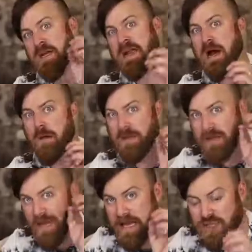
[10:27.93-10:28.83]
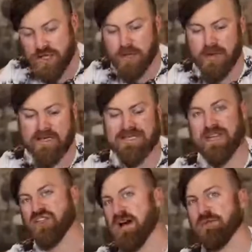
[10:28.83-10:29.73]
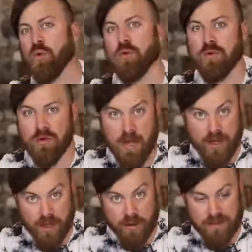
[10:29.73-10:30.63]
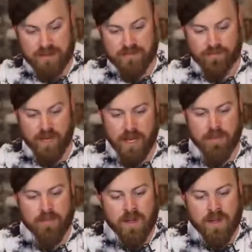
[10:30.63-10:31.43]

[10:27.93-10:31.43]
Now, the catch here is that you have to order a lot of units, okay?